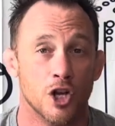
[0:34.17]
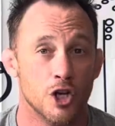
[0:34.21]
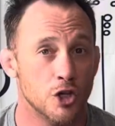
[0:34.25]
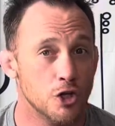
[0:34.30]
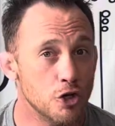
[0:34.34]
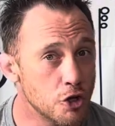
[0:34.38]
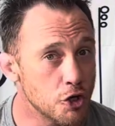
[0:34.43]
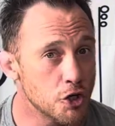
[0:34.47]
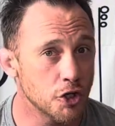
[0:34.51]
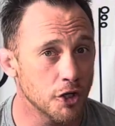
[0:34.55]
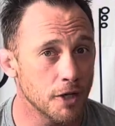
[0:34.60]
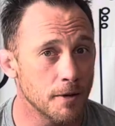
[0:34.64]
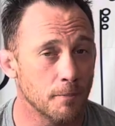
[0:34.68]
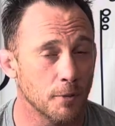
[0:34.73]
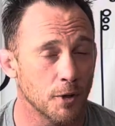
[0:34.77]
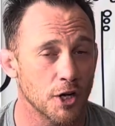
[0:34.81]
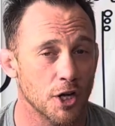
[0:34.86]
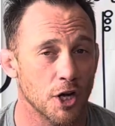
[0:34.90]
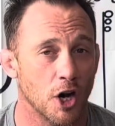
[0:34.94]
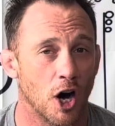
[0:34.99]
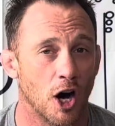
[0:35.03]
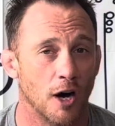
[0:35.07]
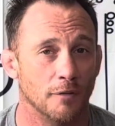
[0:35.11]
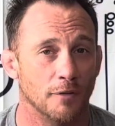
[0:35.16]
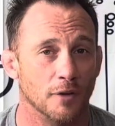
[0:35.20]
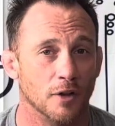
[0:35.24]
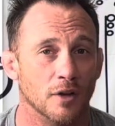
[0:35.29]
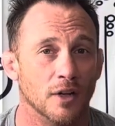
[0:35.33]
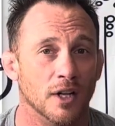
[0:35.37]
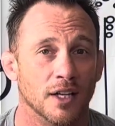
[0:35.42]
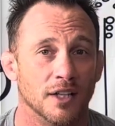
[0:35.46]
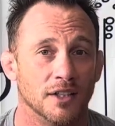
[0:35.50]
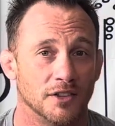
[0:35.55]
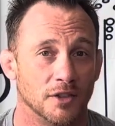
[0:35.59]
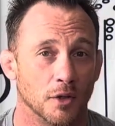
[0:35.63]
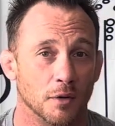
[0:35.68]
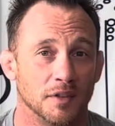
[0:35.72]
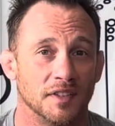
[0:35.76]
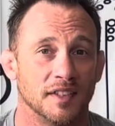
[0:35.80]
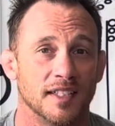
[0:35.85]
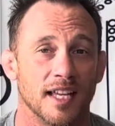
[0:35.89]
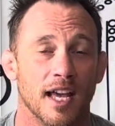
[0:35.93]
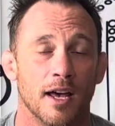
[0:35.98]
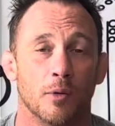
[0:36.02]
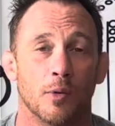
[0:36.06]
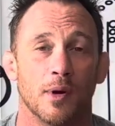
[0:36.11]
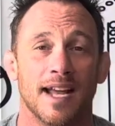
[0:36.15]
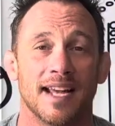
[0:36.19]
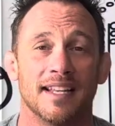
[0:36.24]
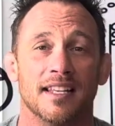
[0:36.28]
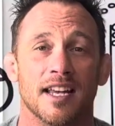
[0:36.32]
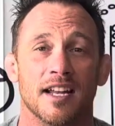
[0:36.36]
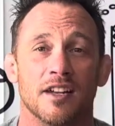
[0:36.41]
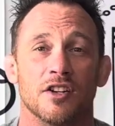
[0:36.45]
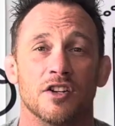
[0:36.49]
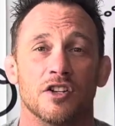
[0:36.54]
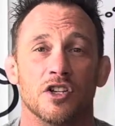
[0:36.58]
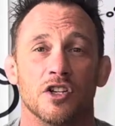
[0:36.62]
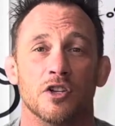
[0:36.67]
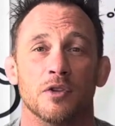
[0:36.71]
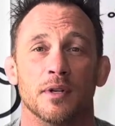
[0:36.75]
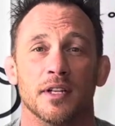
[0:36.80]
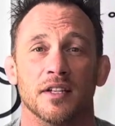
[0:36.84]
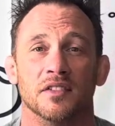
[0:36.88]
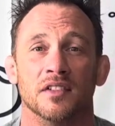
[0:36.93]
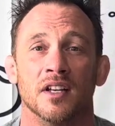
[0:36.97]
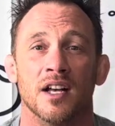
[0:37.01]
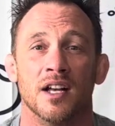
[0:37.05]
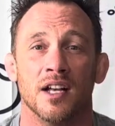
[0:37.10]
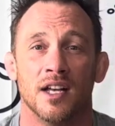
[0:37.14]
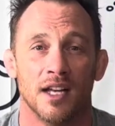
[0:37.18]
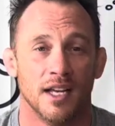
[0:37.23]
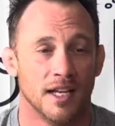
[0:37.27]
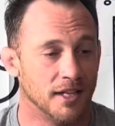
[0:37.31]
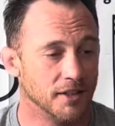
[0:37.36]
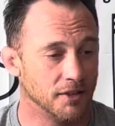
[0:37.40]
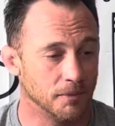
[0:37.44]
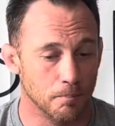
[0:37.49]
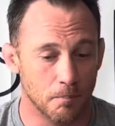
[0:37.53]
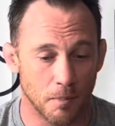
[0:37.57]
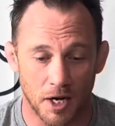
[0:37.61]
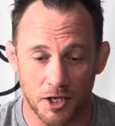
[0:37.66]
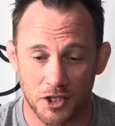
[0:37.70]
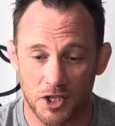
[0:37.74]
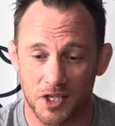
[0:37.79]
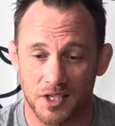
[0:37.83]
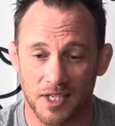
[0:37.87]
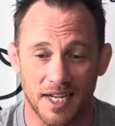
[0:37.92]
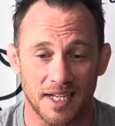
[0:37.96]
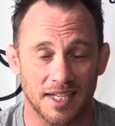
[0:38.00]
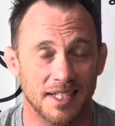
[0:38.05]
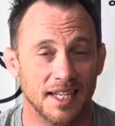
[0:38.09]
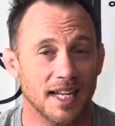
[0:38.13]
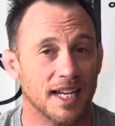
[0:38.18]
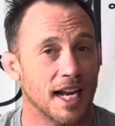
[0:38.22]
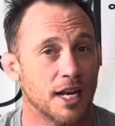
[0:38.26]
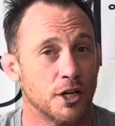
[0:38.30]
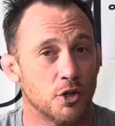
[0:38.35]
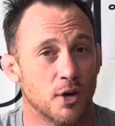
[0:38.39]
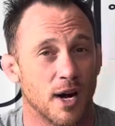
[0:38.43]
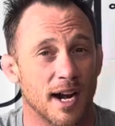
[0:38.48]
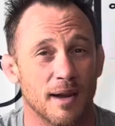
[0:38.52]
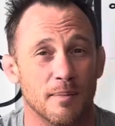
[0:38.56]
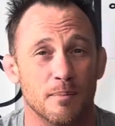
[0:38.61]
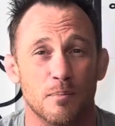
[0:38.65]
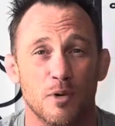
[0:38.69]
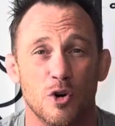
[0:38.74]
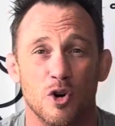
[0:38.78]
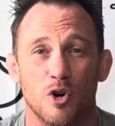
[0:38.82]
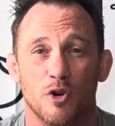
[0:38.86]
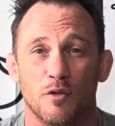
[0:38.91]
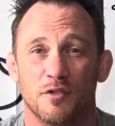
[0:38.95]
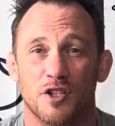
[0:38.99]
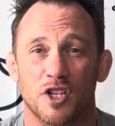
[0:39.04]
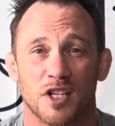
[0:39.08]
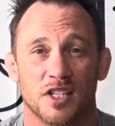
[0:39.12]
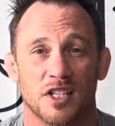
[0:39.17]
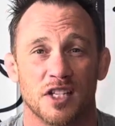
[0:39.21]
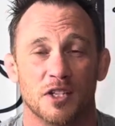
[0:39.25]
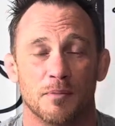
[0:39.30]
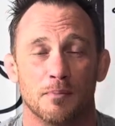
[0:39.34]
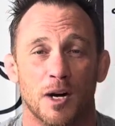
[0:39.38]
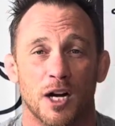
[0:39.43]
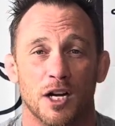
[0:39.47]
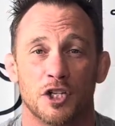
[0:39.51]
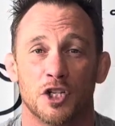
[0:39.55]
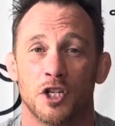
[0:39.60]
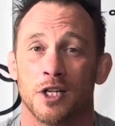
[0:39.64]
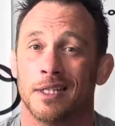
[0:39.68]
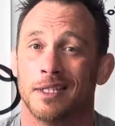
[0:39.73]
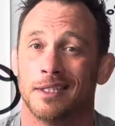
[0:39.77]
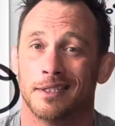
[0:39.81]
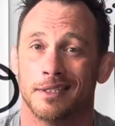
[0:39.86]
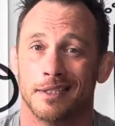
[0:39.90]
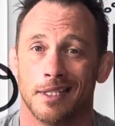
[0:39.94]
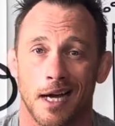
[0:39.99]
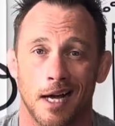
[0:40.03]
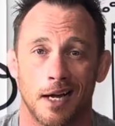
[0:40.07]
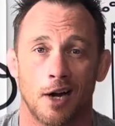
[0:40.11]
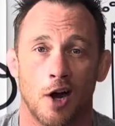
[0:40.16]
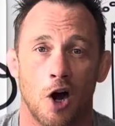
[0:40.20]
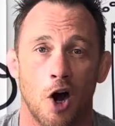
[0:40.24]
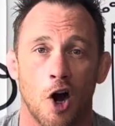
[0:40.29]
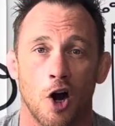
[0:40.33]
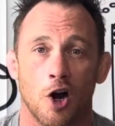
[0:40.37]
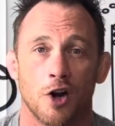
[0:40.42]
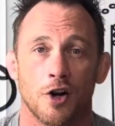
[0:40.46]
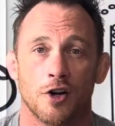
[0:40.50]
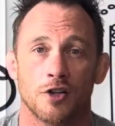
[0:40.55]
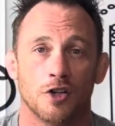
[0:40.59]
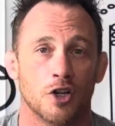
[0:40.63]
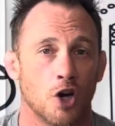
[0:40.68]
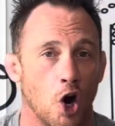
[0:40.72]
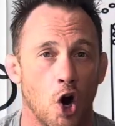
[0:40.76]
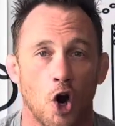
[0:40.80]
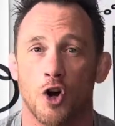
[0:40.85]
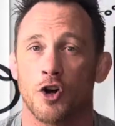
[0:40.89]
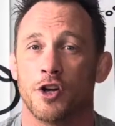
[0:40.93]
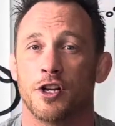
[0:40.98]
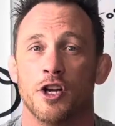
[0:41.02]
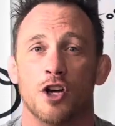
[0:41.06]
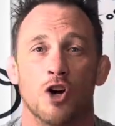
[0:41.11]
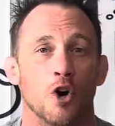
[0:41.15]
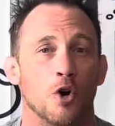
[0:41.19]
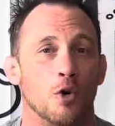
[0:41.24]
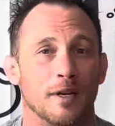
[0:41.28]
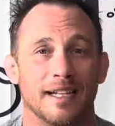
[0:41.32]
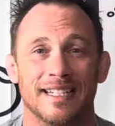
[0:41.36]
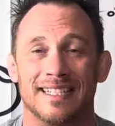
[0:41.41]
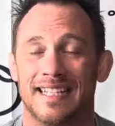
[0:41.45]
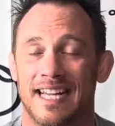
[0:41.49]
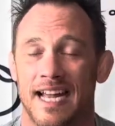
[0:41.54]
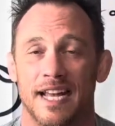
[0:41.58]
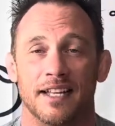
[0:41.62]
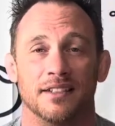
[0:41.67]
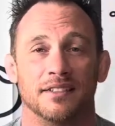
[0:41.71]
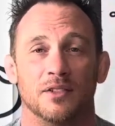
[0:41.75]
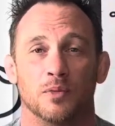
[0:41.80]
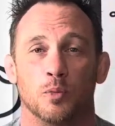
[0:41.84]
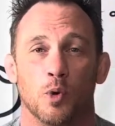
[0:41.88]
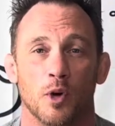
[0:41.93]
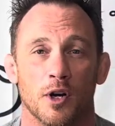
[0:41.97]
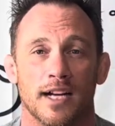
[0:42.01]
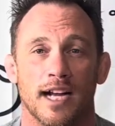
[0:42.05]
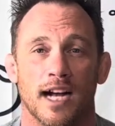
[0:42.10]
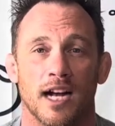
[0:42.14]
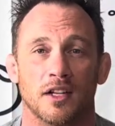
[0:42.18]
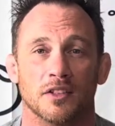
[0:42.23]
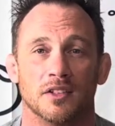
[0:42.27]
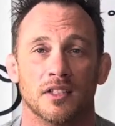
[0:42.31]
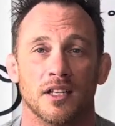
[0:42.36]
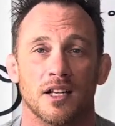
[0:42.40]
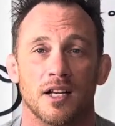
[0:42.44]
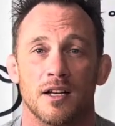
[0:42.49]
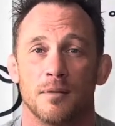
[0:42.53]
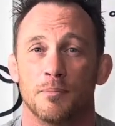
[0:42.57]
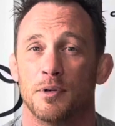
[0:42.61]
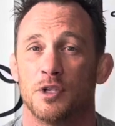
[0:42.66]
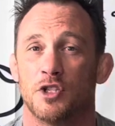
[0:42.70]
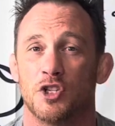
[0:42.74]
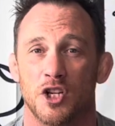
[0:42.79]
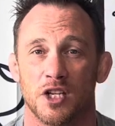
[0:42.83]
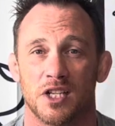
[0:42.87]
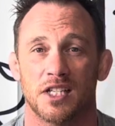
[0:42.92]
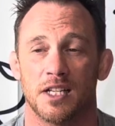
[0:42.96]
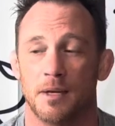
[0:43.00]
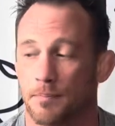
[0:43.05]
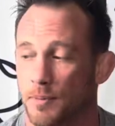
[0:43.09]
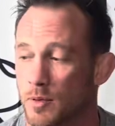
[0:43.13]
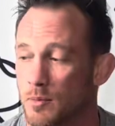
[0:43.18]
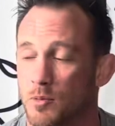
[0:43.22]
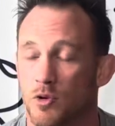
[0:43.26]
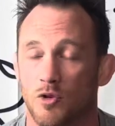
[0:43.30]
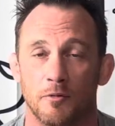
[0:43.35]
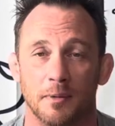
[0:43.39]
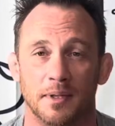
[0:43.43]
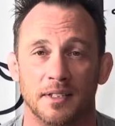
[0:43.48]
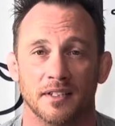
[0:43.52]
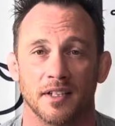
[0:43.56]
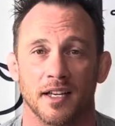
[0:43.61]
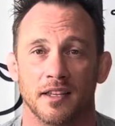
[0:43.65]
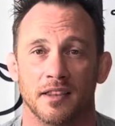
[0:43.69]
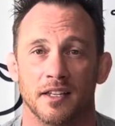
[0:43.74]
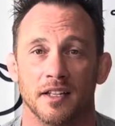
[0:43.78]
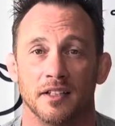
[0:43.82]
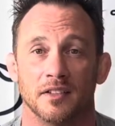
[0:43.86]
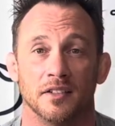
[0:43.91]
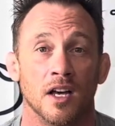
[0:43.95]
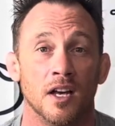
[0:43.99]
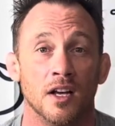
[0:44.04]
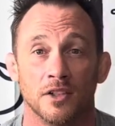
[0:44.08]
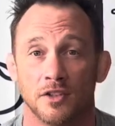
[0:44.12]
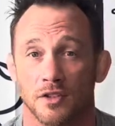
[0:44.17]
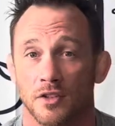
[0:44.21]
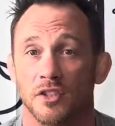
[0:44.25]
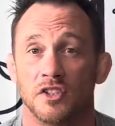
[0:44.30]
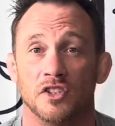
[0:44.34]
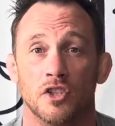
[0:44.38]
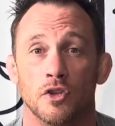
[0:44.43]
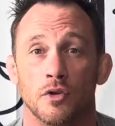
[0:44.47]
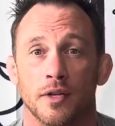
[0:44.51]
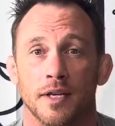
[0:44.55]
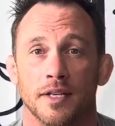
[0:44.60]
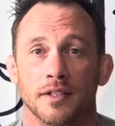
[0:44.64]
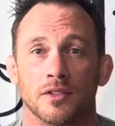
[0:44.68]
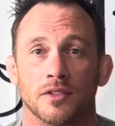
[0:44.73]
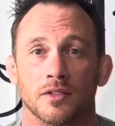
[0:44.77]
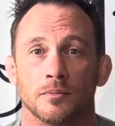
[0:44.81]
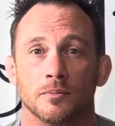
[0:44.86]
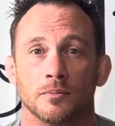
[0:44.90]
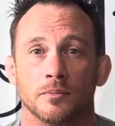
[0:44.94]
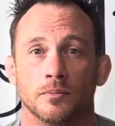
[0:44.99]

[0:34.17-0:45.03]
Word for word: Usually pretty awful. So instead, what I tend to do is, as much as I sit, I try to move just as much, not hard, cardio, intense workouts, but just simple movements like this. So let's do this.